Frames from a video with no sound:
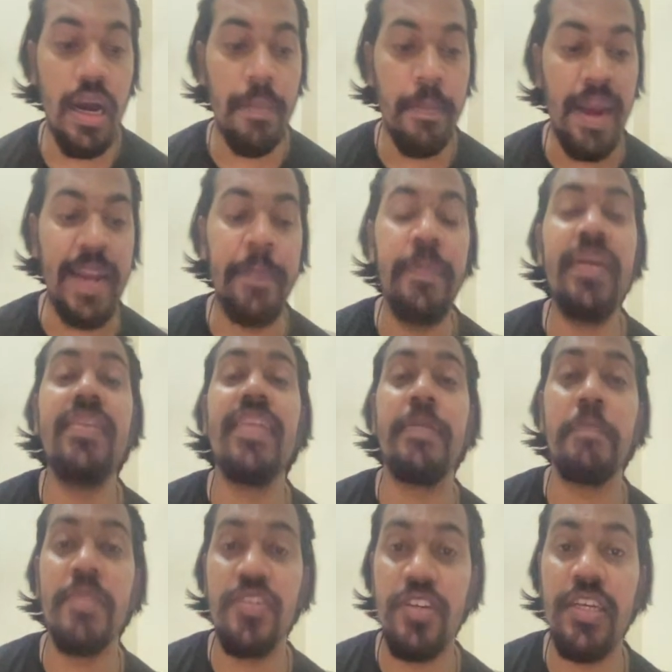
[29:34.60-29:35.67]
Might be
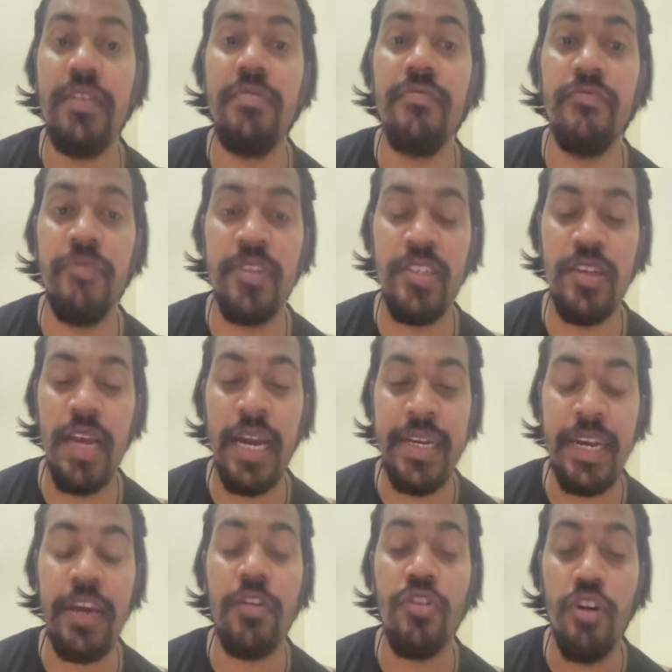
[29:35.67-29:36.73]
that machine which
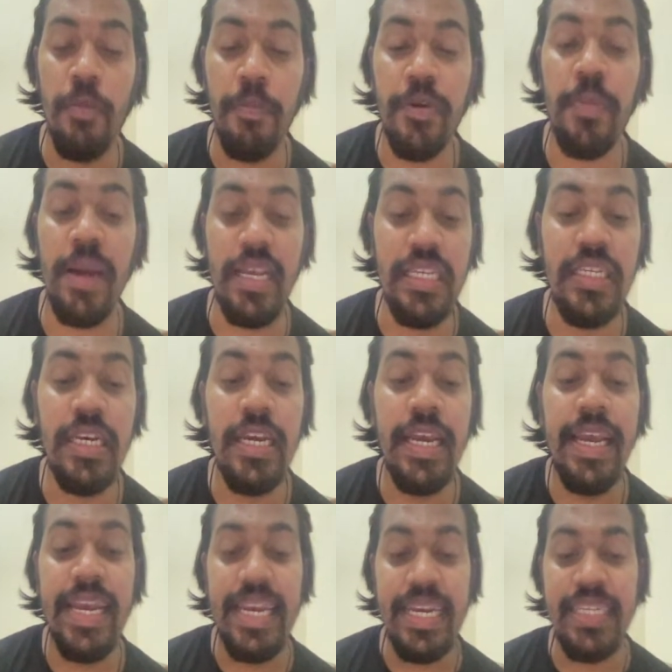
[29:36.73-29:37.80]
attacker compromised
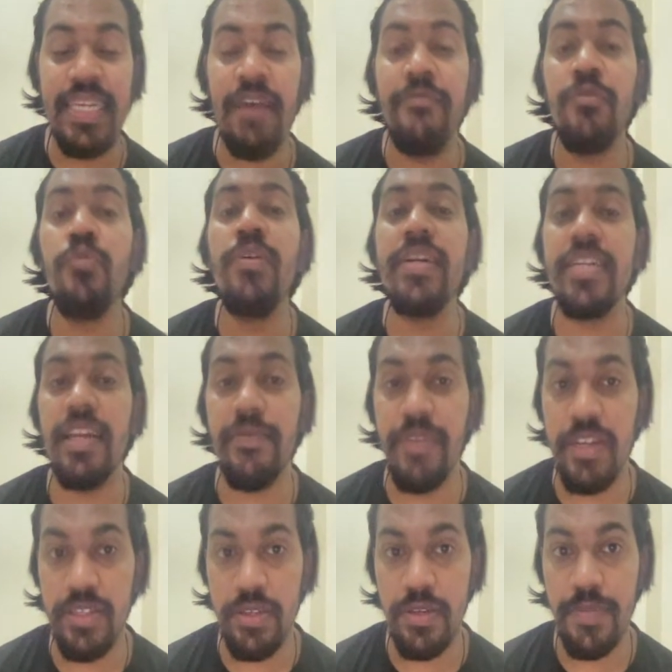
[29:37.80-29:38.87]
is have two
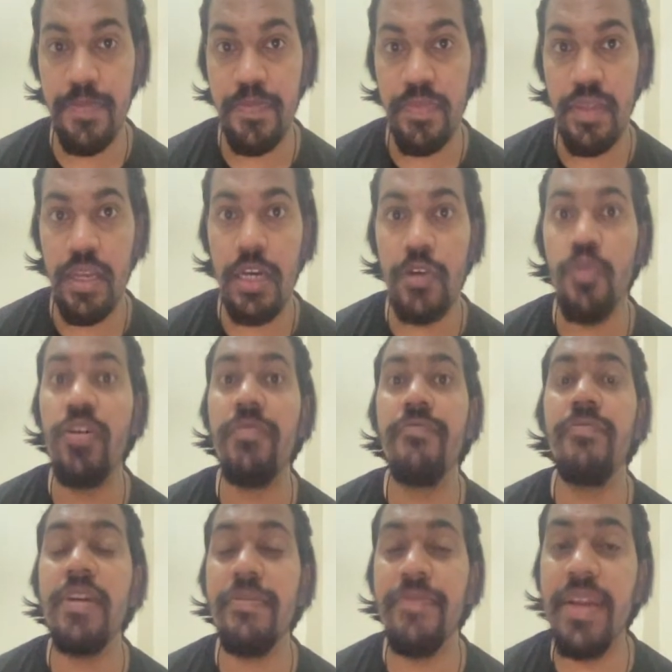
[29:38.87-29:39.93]
interface, two
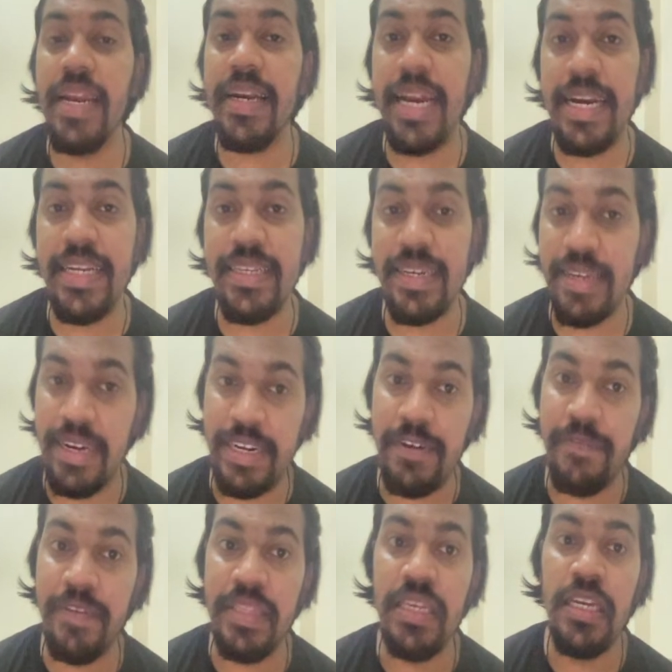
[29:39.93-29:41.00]
different VLAN IDs are
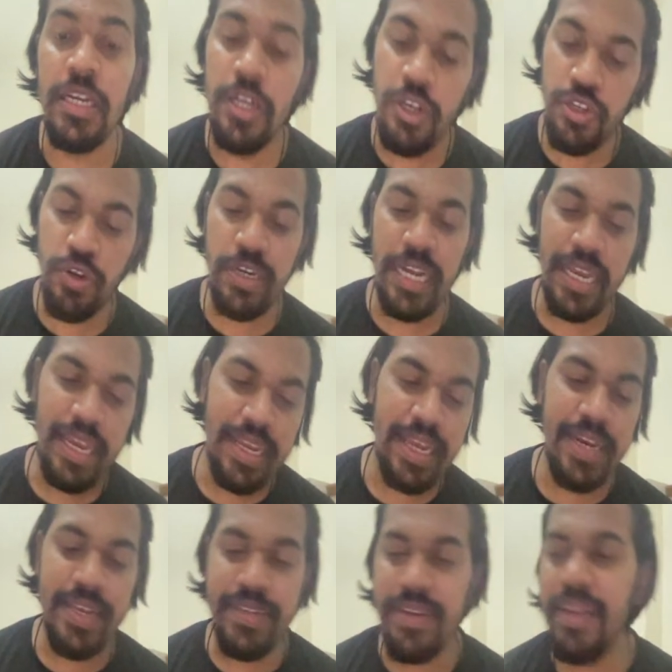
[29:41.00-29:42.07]
connected with. So attacker
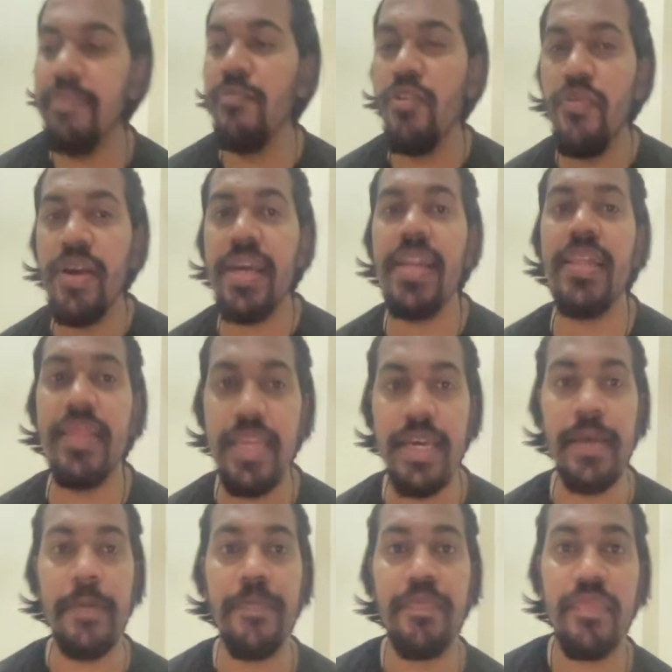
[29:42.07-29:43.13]
can easily move here and
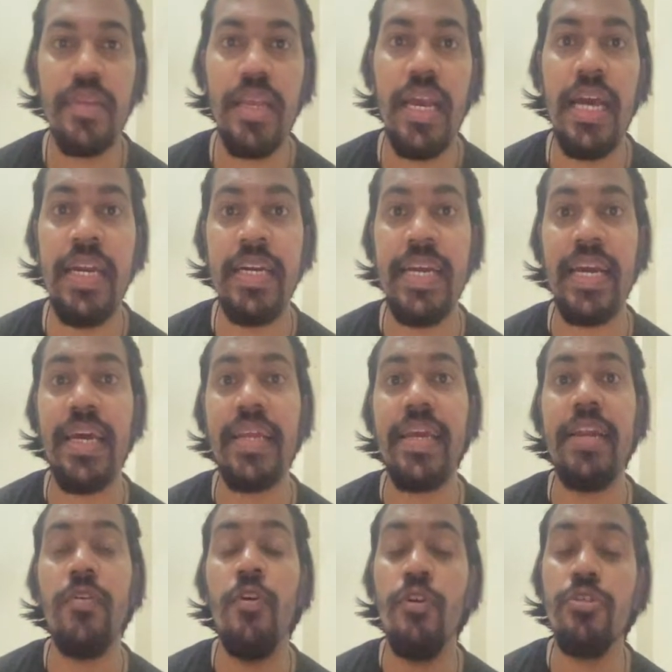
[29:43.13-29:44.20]
there, and attacker
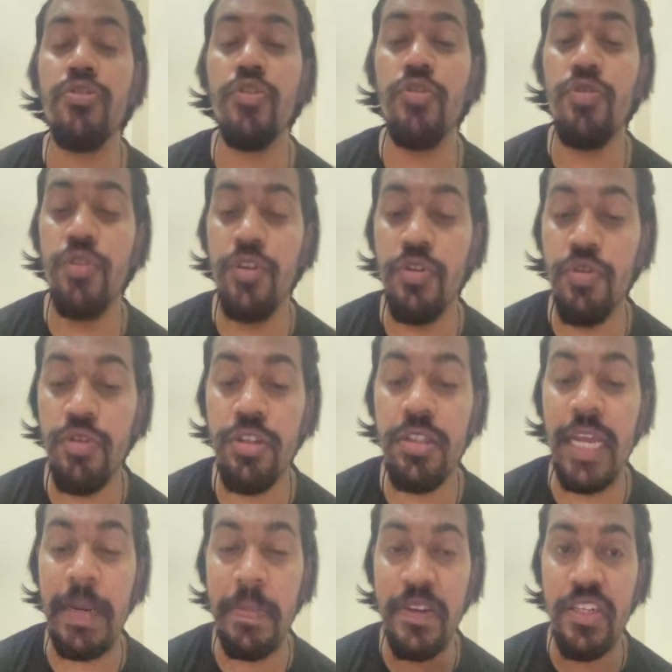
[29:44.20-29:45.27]
can also use
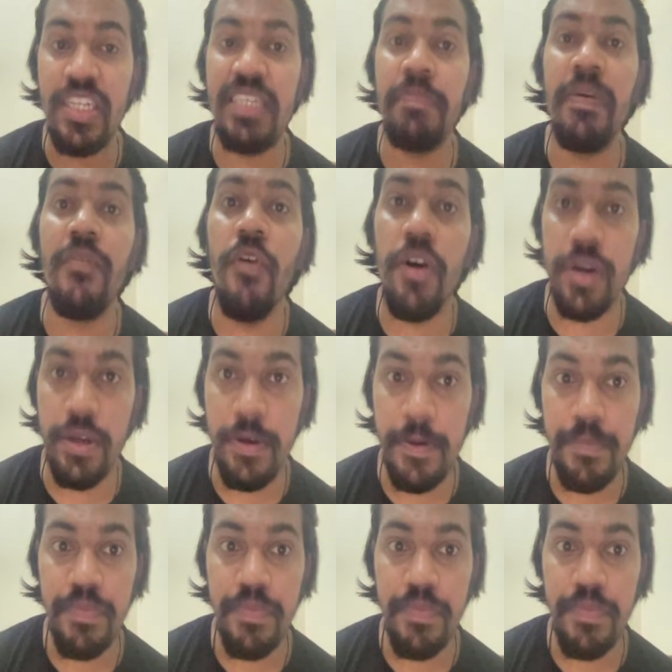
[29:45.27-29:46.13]
that machine as a pivot,